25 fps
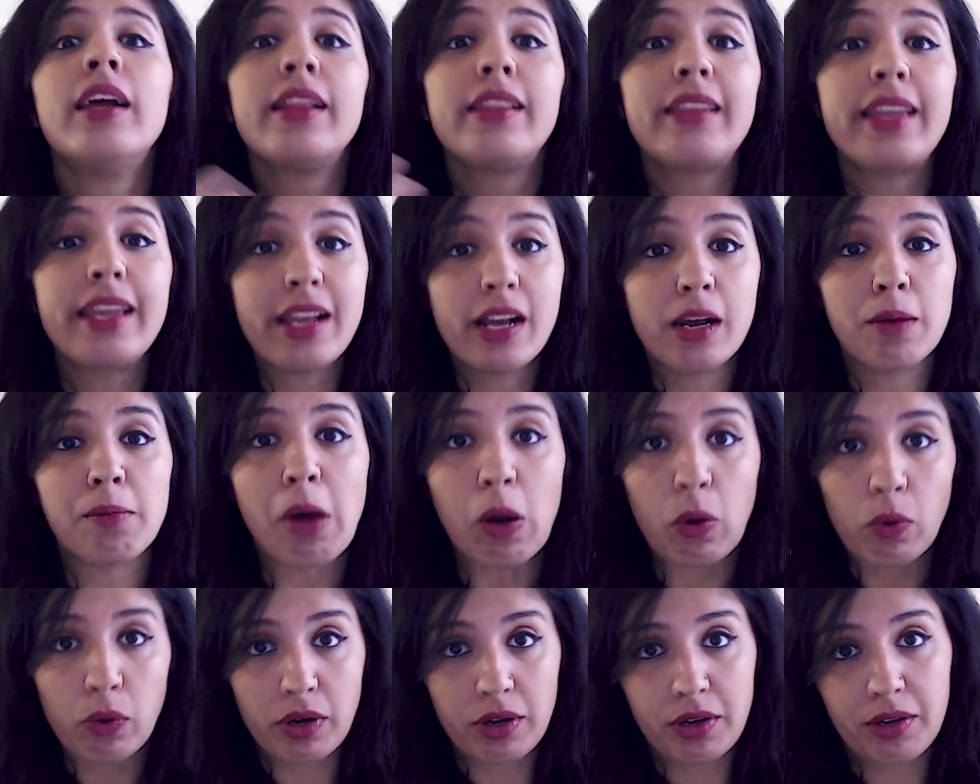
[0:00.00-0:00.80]
Think
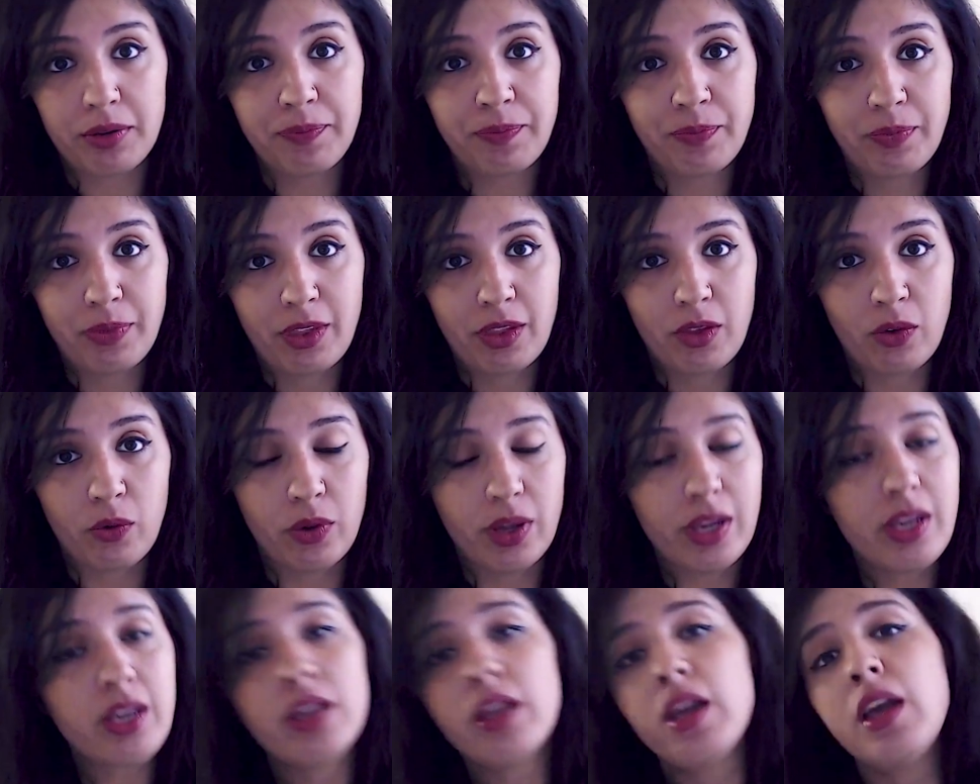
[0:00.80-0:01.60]
about it.
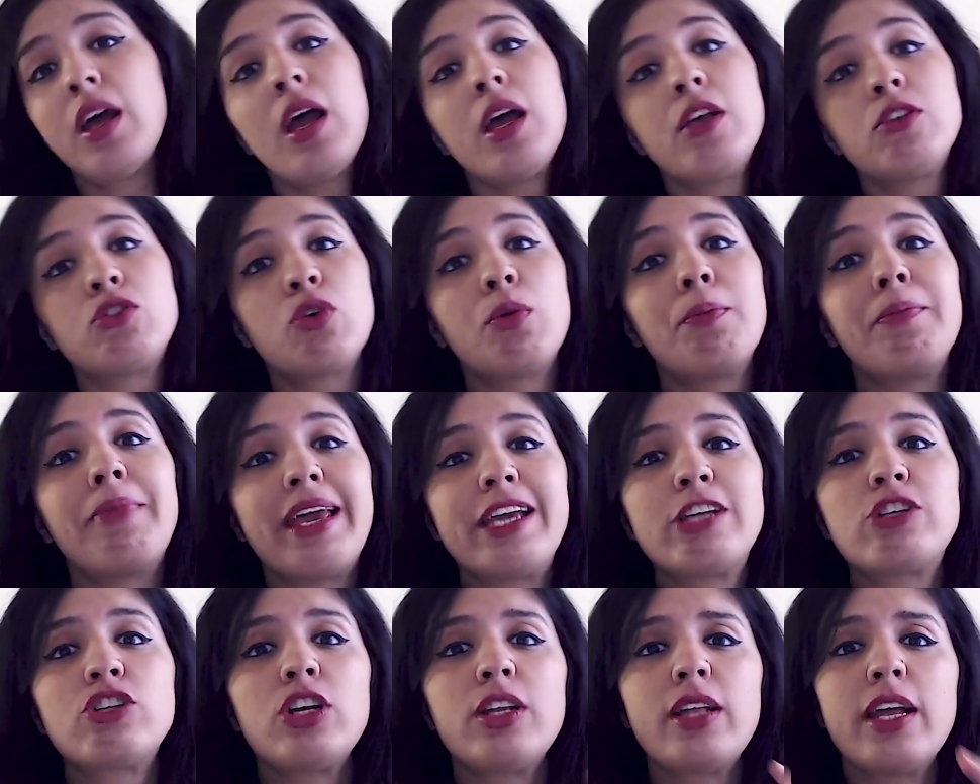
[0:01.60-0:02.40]
Okay, so
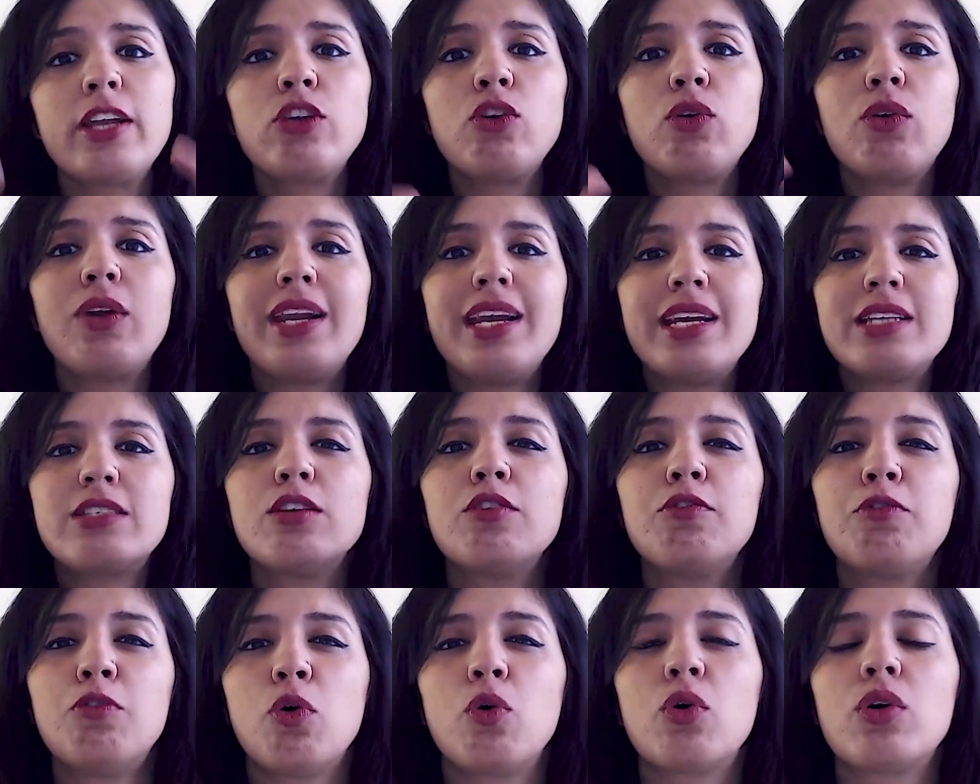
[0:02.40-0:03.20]
make sure that you laser
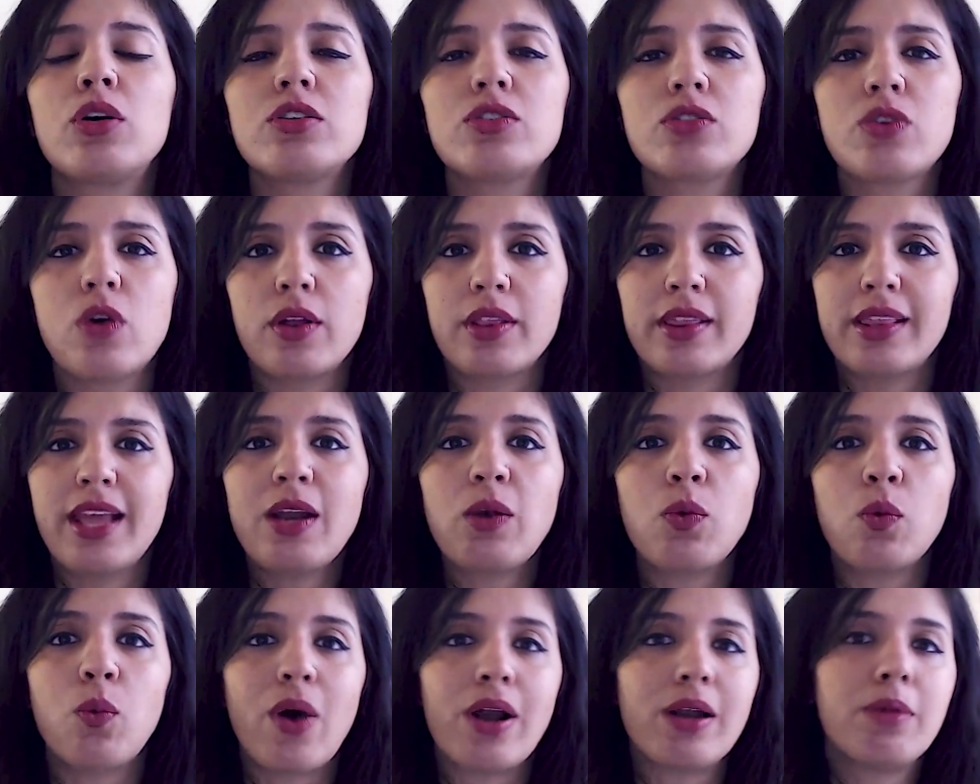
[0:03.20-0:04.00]
focus on
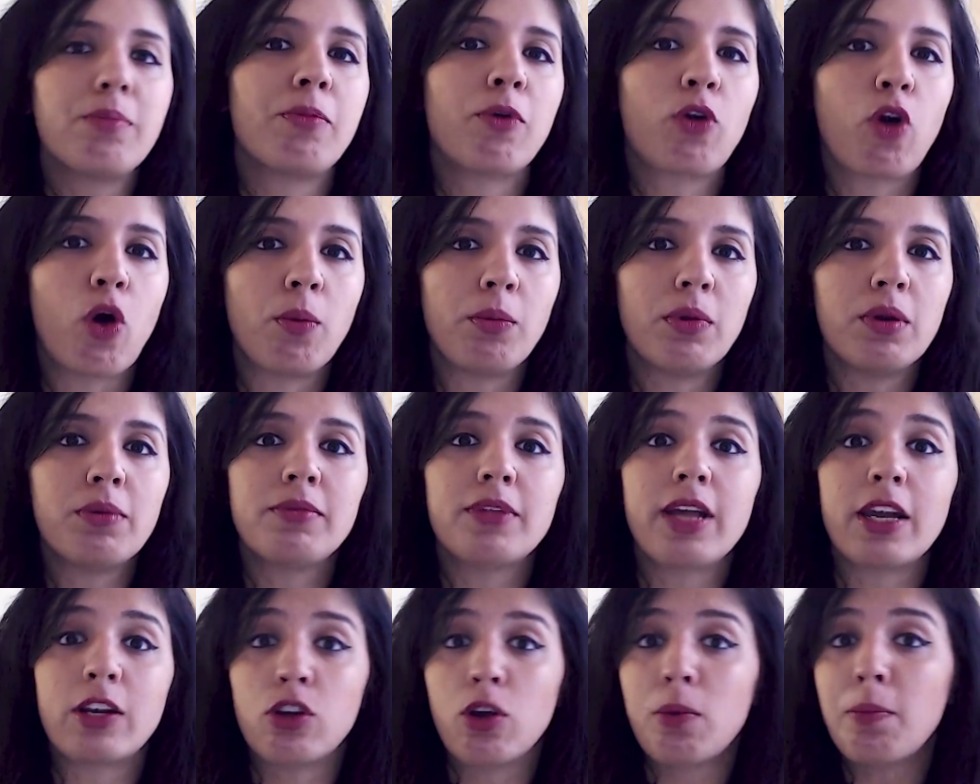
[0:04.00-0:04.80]
that one problem
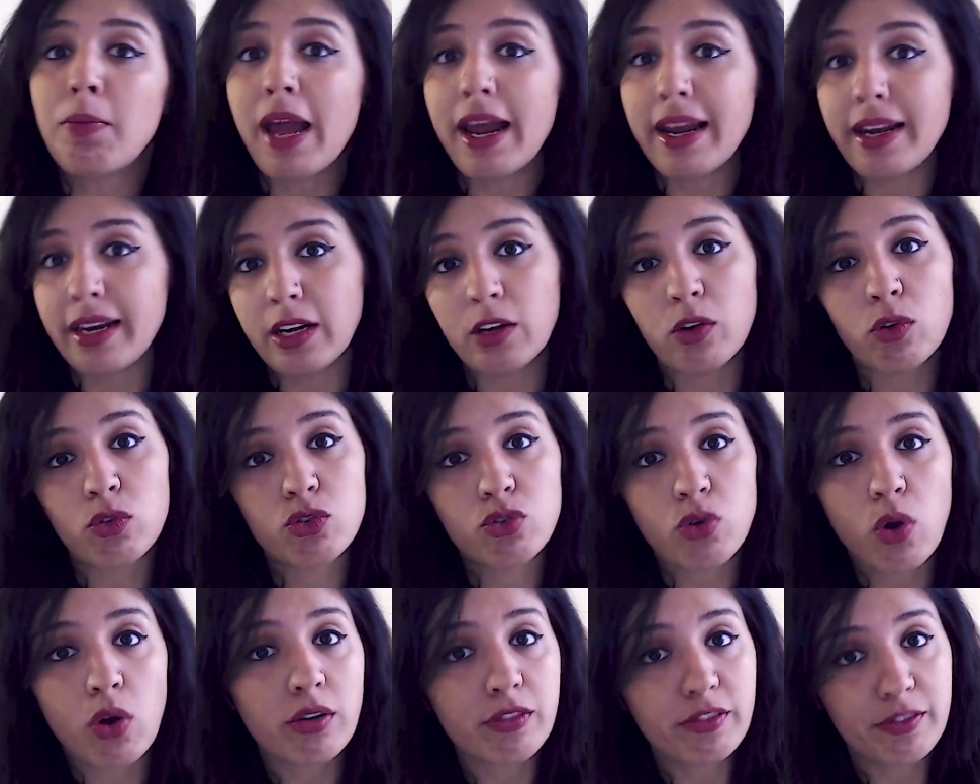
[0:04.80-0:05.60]
that you're planning to
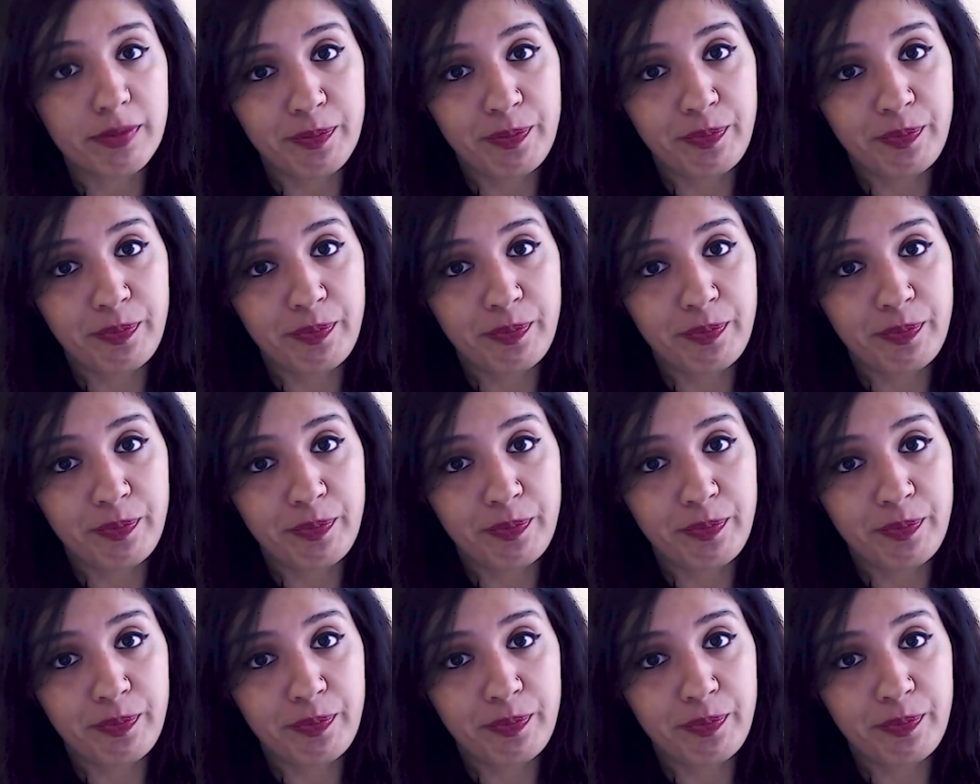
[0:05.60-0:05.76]
solve.